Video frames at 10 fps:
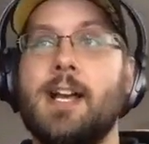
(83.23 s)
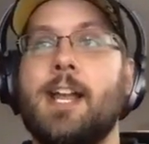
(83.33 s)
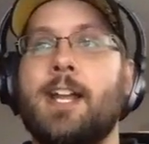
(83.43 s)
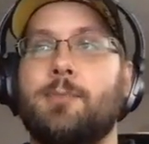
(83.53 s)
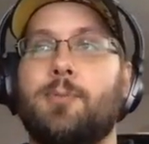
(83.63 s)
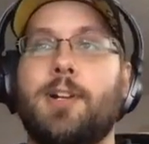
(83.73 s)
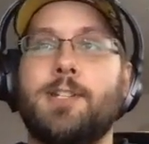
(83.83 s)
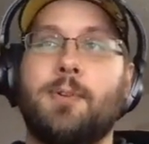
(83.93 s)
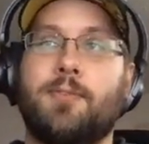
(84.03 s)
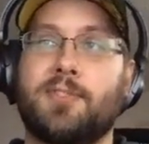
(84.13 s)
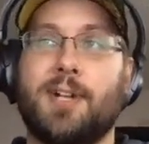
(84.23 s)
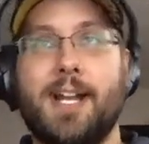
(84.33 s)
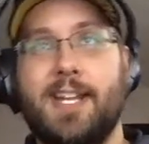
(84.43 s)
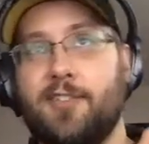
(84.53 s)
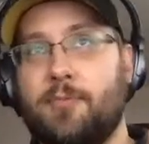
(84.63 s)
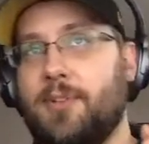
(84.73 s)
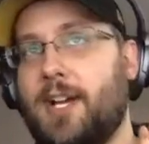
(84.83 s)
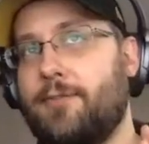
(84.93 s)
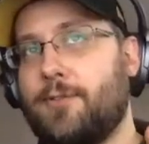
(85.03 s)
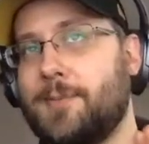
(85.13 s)
and deploy to a variety of
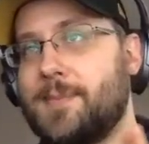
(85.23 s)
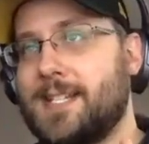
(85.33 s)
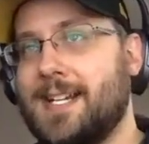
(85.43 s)
platforms.